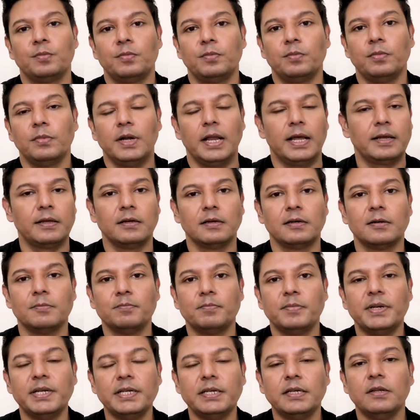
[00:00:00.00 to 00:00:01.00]
like a
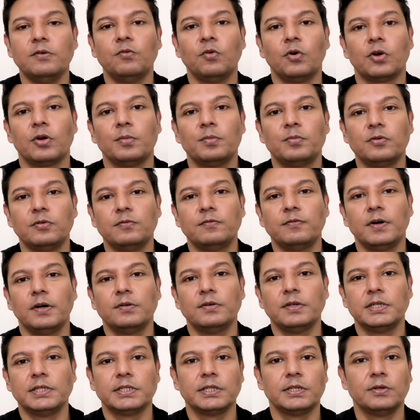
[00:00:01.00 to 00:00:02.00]
completely waterproof
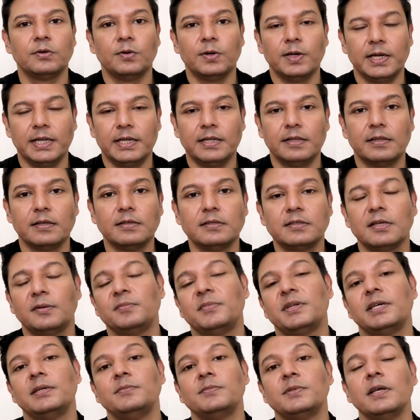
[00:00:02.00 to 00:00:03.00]
foundation or anything.
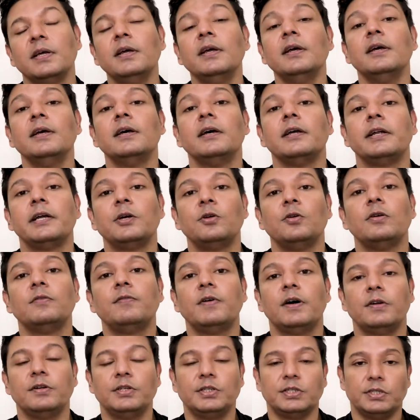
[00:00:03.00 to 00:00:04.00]
Sometimes regular
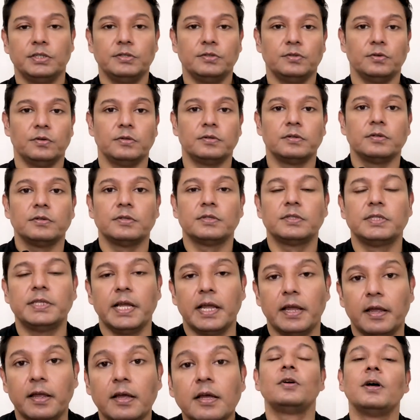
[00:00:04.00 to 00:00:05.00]
foundations also
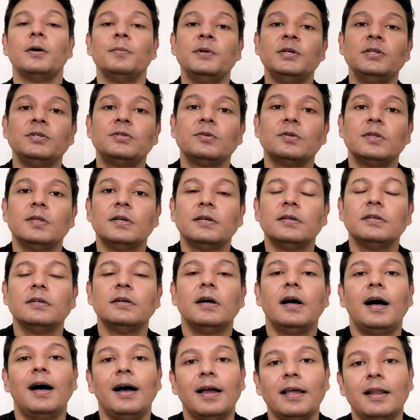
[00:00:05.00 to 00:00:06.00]
stay. Coming to the
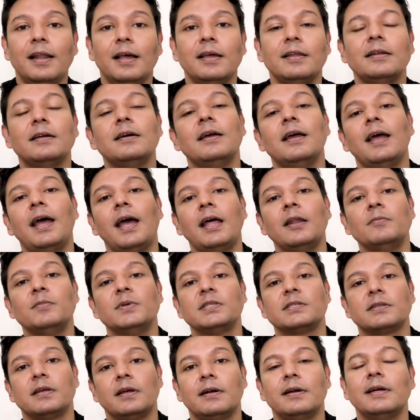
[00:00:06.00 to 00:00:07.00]
eyeliner and
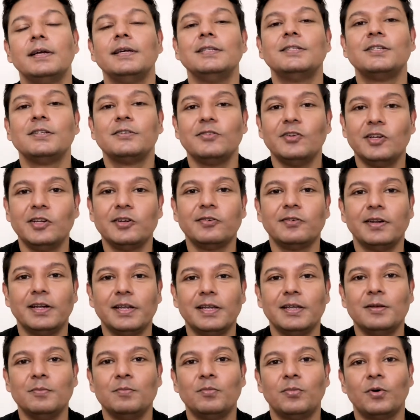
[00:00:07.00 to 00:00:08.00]
mascara, it's really, really
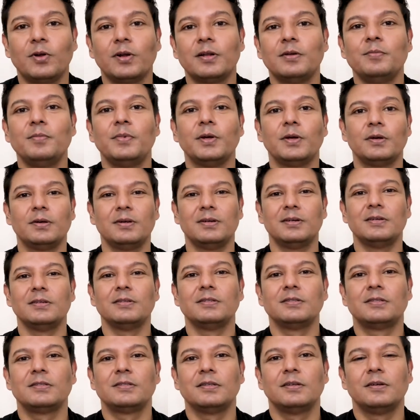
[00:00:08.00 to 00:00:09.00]
important
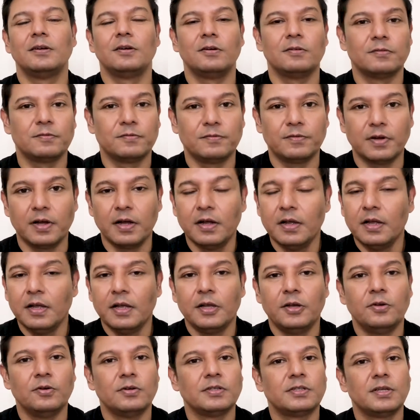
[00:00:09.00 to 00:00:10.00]
because of,
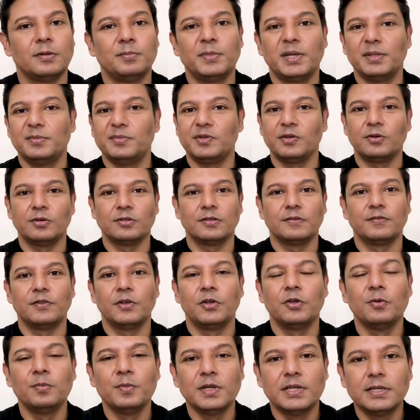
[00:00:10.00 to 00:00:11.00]
sometimes because of the
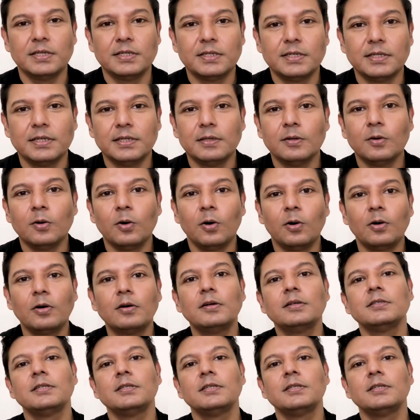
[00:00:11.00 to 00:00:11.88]
humidity, or